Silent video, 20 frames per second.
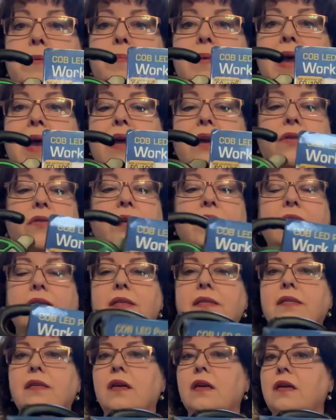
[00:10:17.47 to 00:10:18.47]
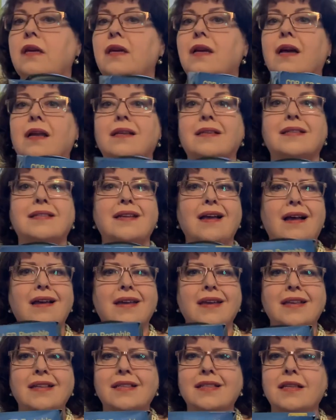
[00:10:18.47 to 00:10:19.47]
batteries, you got a
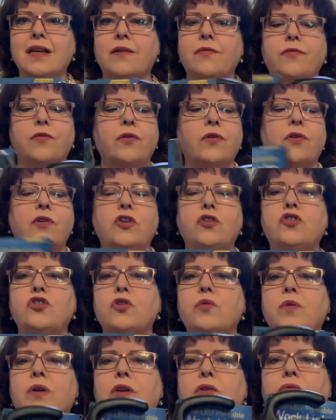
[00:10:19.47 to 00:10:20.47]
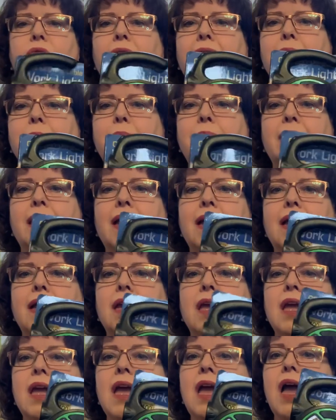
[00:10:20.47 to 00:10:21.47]
stocking stuffer. You're doing a grab bag.
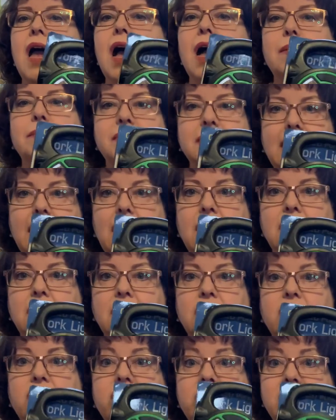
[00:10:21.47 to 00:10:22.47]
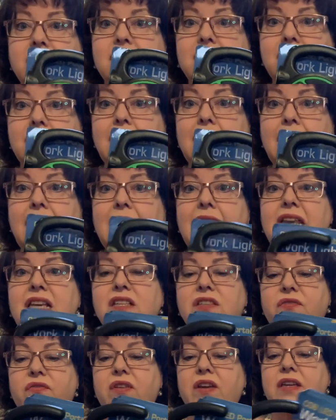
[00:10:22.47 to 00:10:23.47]
I'm telling you, this light
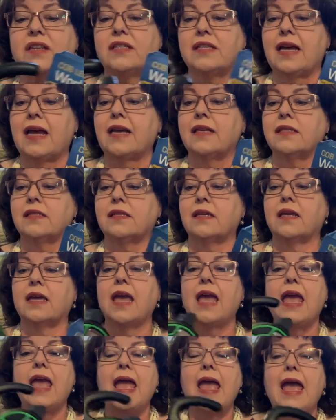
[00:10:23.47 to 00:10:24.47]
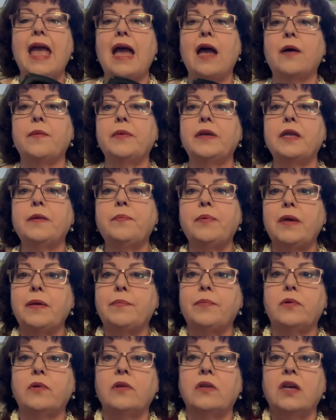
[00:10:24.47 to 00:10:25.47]
is fantastic. How many
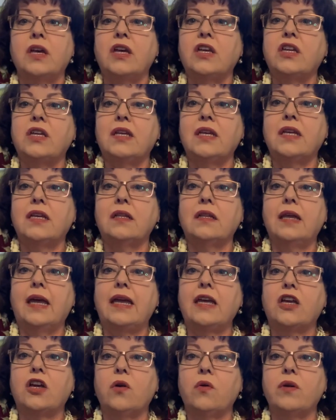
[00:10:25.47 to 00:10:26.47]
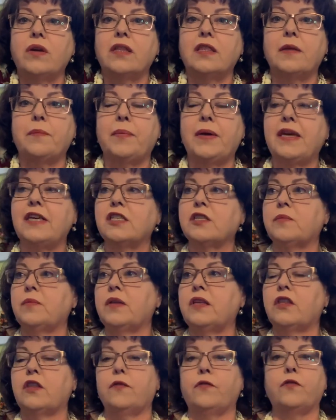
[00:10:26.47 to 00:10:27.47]
people, you need a light going in the
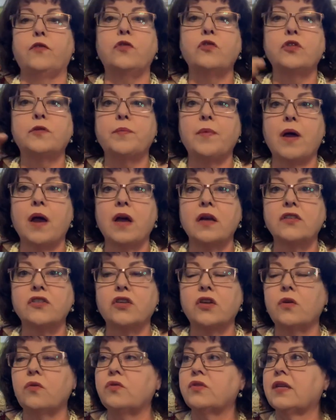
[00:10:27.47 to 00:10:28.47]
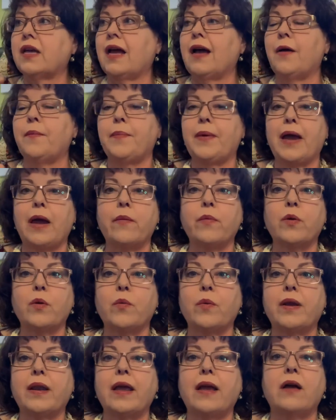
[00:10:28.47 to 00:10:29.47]
basement, the fuse box goes out, power
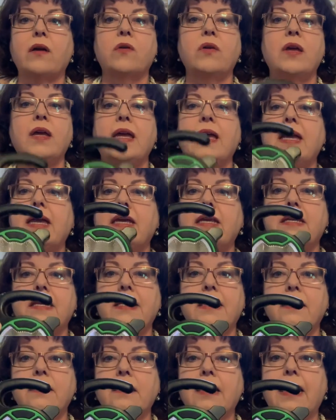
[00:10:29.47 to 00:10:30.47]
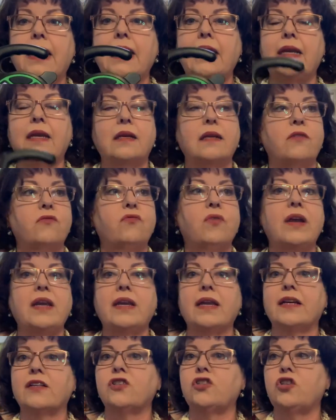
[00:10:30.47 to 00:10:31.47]
went out. You need a light right
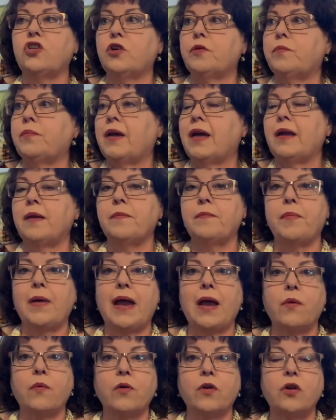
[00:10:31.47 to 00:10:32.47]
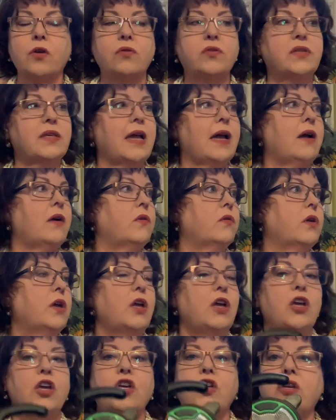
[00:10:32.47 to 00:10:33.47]
next to your bed, power goes out.
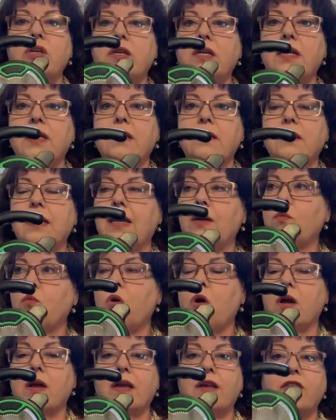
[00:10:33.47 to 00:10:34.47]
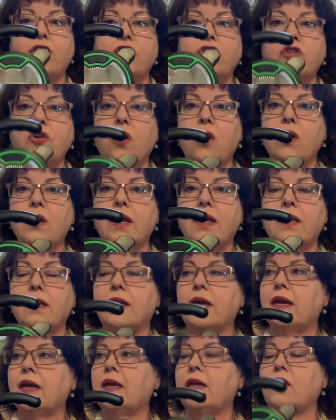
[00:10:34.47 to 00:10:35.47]
You need a light walking the dog at
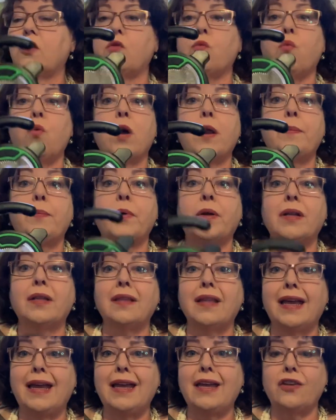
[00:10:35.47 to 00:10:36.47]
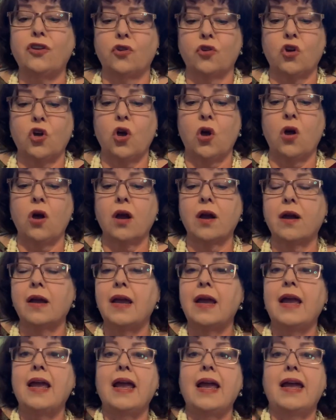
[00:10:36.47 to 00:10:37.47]
night. You want to put a light in your car.
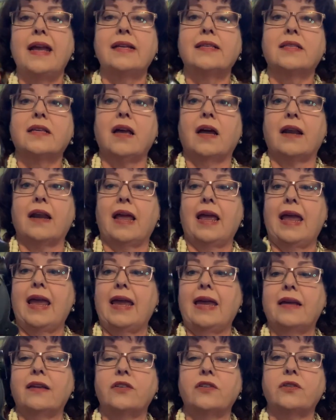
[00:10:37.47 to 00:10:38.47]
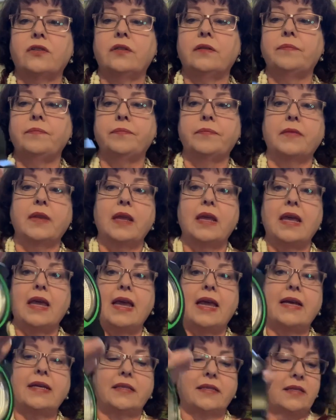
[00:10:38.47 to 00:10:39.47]
It's got a handle.
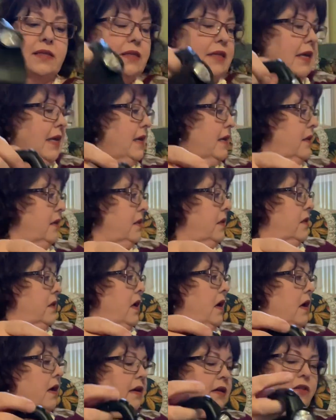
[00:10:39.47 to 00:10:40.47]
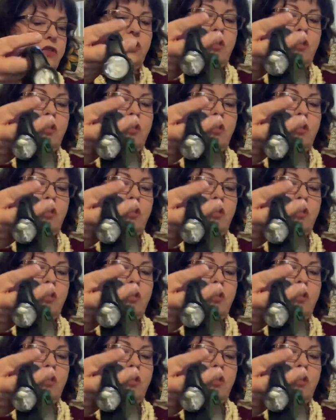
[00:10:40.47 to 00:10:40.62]
It stands on its